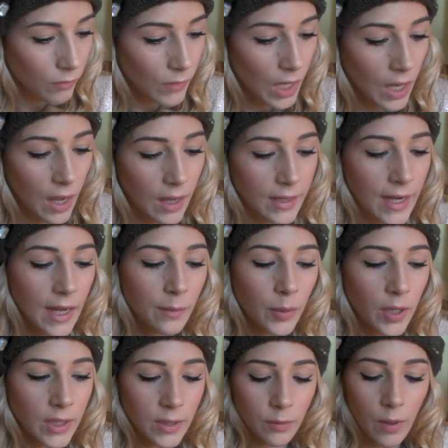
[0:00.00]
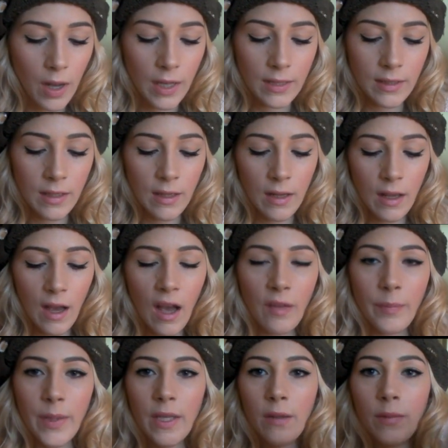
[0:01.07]
Nail polish wise,
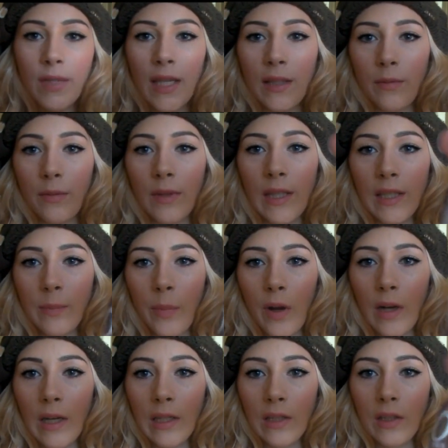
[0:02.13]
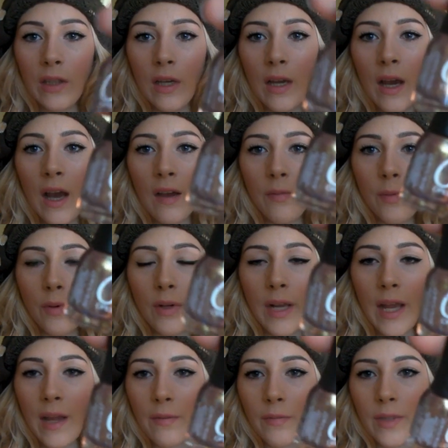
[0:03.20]
I've been obsessed with this polish. I've worn it
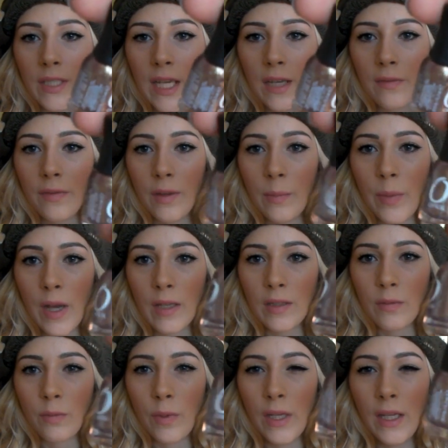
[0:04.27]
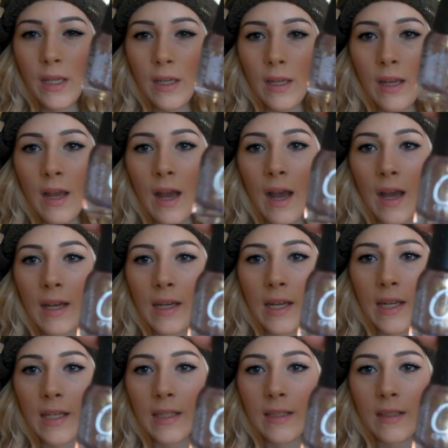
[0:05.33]
every day for the past week, and
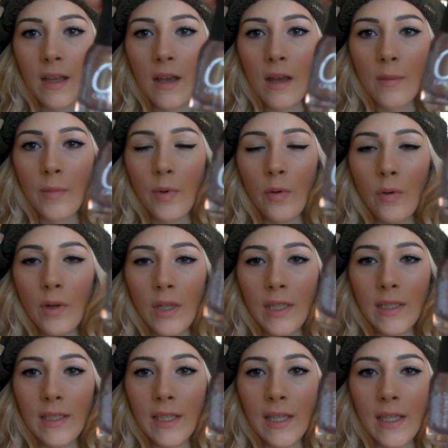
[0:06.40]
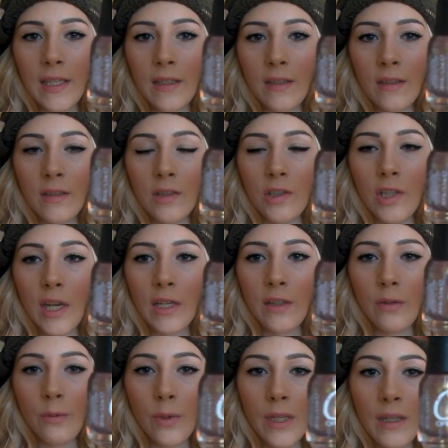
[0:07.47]
it's Orly's
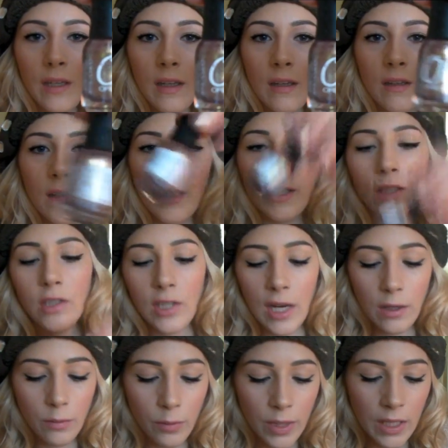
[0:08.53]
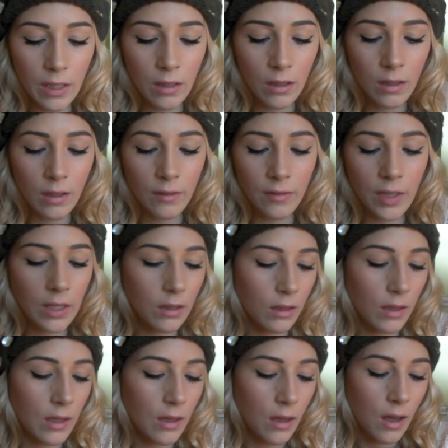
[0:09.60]
Ingenue, I think.
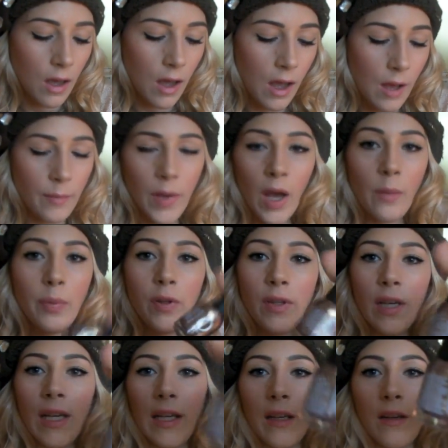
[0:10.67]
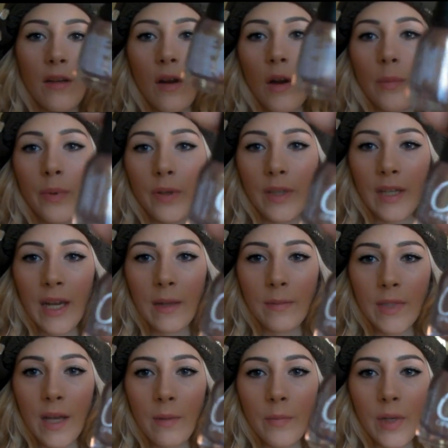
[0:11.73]
I'll put the link or I'll put the name
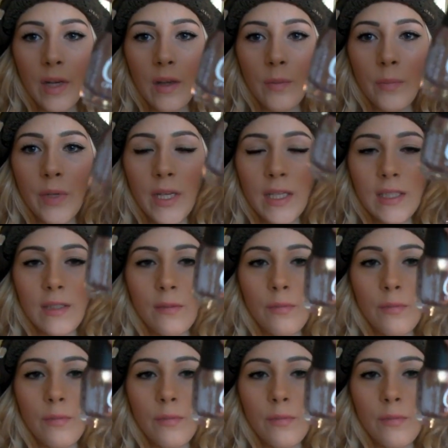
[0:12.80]
down below, but it's a